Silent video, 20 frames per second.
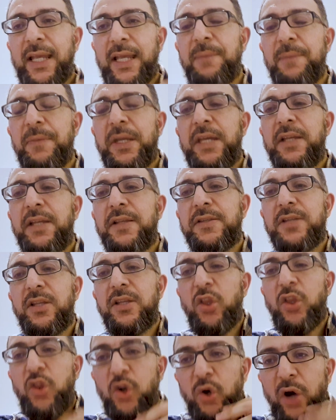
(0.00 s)
It means
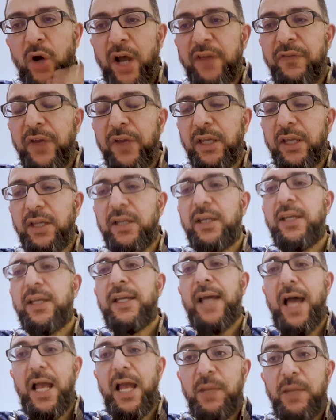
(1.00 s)
the thriving
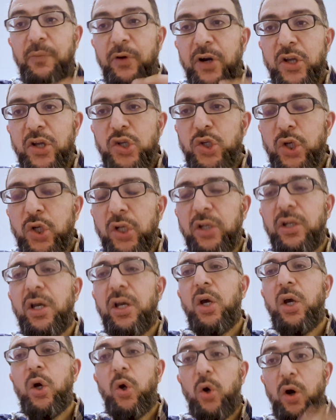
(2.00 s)
and liberation
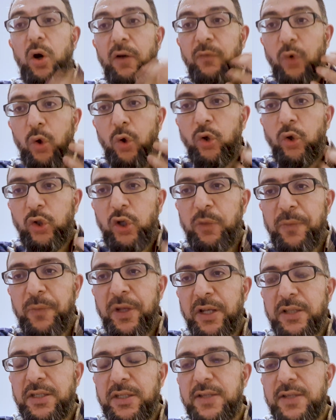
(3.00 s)
of all
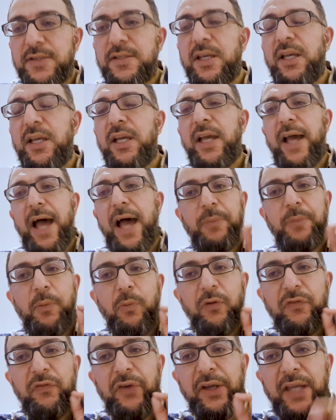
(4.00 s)
communities. And
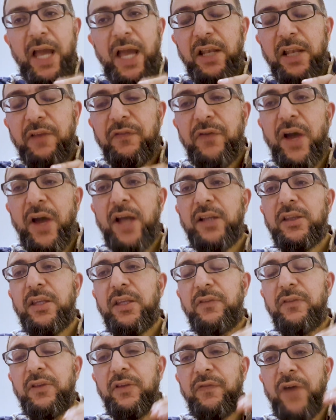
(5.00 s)
people forget, in fact,
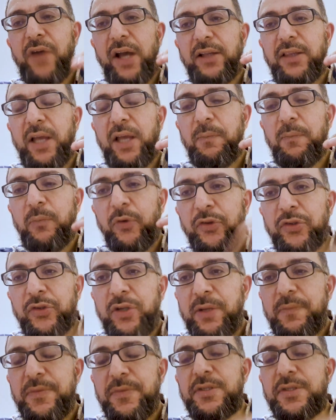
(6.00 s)
the fact that
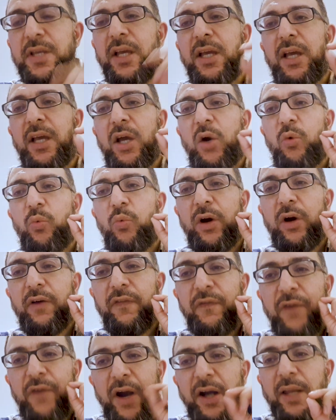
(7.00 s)
Muslims
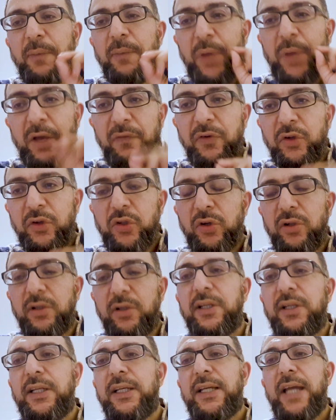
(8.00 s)
were very
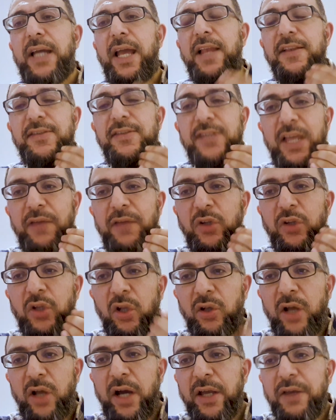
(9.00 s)
pivotal in saving
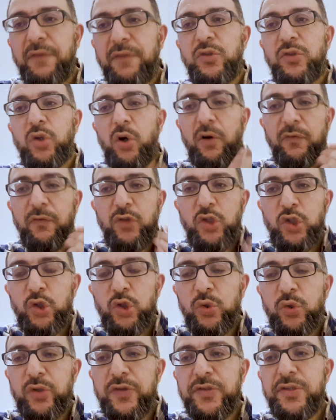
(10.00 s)
the lives of
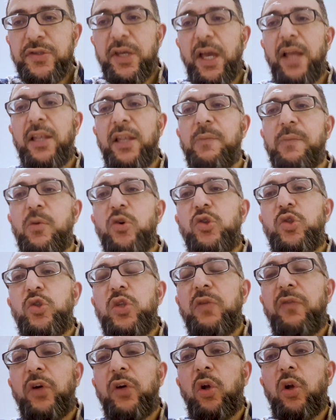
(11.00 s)
Jews in the most
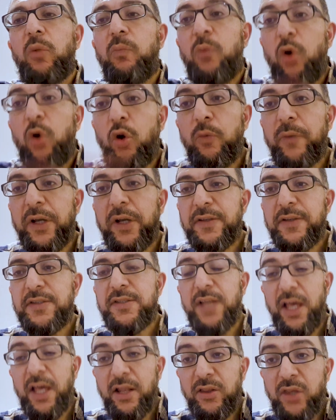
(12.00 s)
difficult
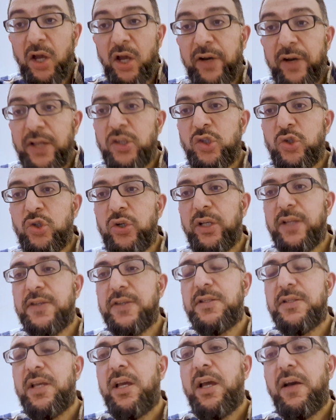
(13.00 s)
moments in their
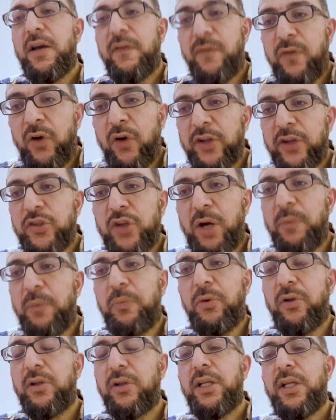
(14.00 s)
histories. For
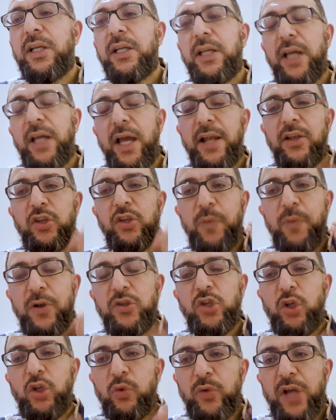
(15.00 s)
example, in a
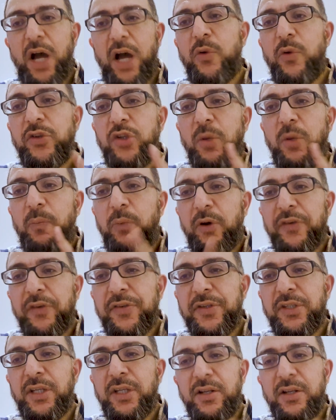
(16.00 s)
Spanish Inquisition, I was in
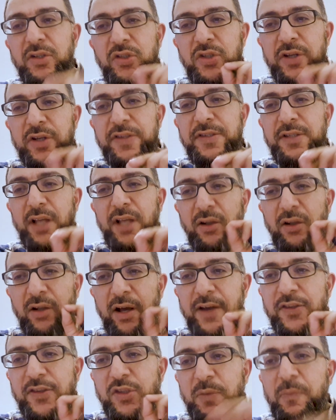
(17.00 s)
Bosnia just
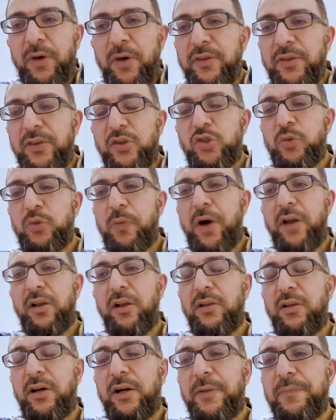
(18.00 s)
last month,
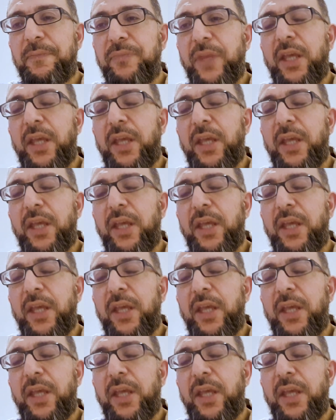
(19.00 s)
subhanAllah.